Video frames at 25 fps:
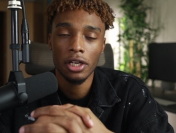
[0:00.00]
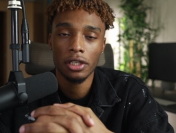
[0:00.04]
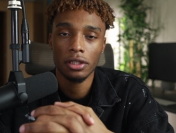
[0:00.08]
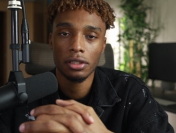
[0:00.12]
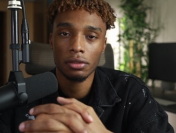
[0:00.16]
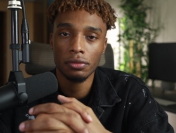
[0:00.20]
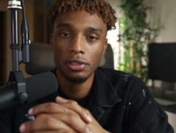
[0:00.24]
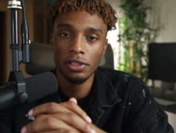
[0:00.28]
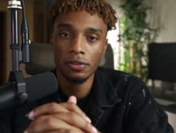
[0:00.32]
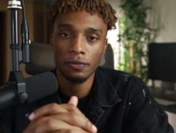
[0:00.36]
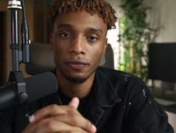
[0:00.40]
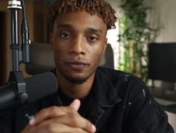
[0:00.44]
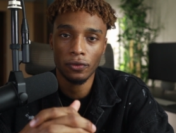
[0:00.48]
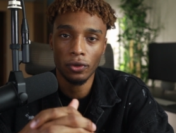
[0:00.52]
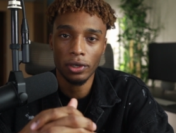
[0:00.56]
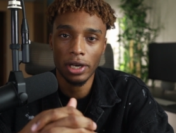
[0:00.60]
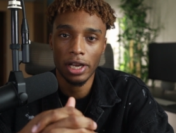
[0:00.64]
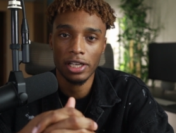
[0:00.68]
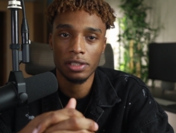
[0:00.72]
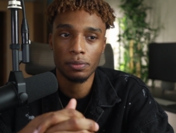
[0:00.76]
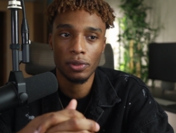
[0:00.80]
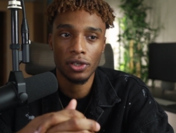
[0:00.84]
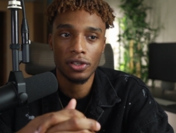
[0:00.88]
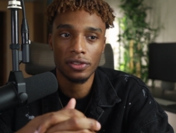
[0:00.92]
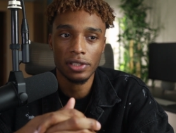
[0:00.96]
The reason for that
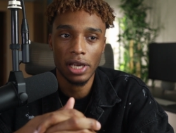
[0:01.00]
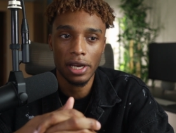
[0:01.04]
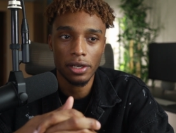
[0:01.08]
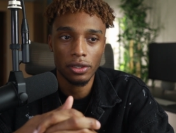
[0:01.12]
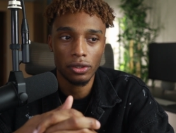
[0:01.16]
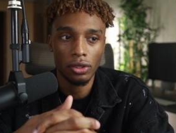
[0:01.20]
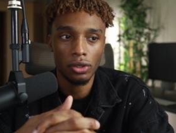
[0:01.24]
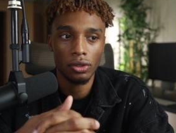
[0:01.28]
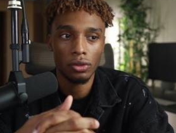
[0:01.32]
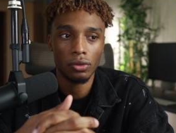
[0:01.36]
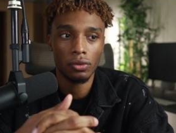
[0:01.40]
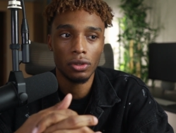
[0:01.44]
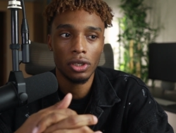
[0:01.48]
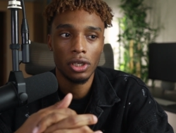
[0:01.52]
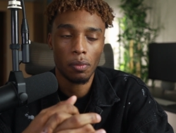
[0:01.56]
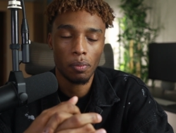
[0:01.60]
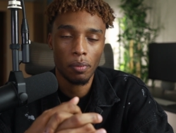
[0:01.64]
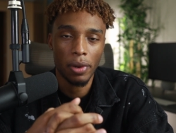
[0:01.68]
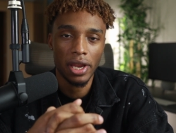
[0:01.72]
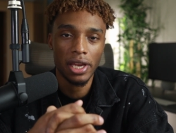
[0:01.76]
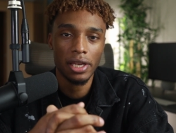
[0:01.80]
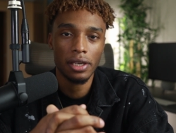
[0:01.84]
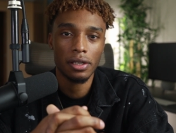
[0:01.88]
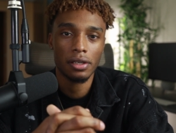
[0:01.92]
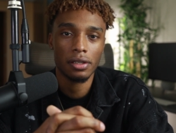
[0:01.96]
is because I know to
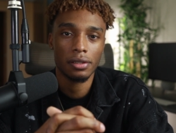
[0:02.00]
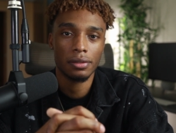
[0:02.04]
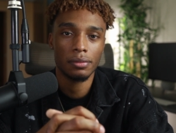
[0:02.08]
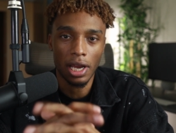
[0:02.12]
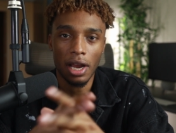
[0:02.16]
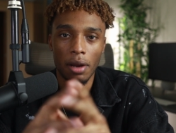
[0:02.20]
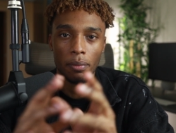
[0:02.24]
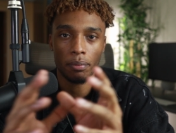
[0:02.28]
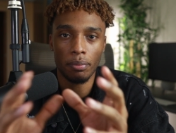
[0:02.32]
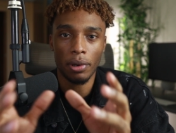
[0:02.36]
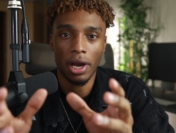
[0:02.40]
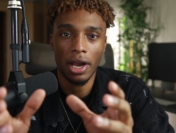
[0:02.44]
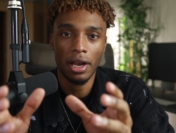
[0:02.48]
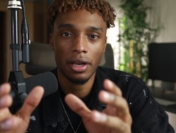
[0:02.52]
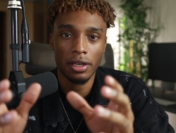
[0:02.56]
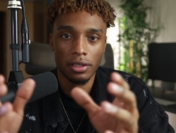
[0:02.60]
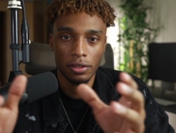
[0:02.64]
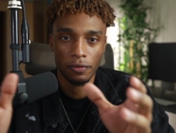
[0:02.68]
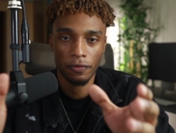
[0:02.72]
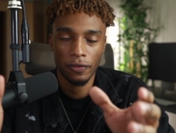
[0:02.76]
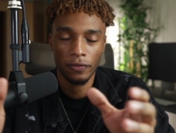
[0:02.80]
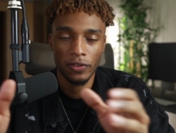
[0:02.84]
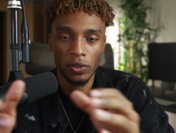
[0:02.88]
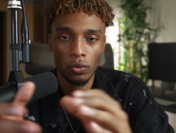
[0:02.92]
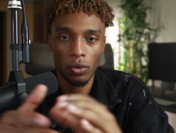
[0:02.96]
make that back, the
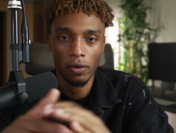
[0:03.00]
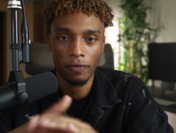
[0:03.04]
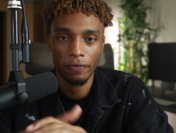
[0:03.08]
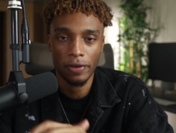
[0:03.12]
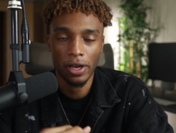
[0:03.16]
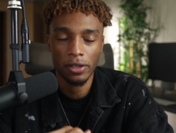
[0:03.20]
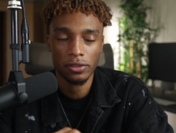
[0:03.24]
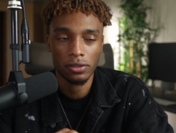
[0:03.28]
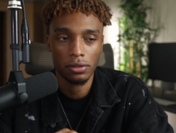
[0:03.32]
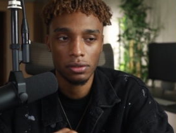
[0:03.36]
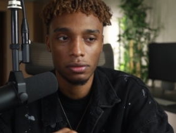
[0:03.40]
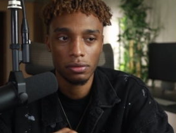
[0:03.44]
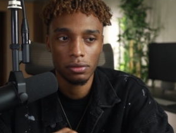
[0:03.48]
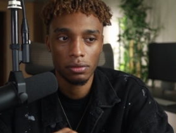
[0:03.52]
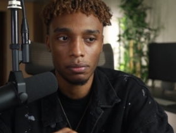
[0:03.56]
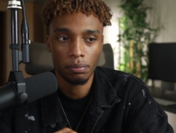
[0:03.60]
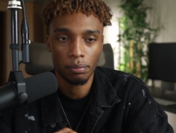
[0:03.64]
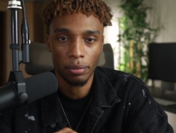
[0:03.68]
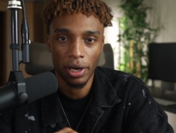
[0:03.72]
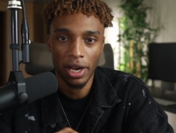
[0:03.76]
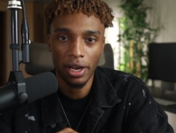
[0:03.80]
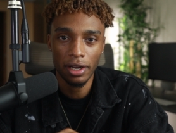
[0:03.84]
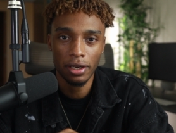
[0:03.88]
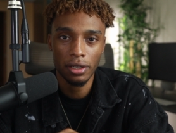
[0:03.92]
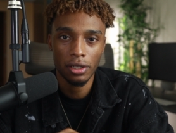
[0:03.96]
51,000
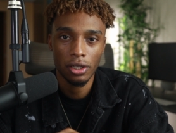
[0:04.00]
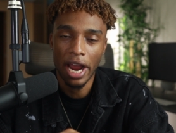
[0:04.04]
back,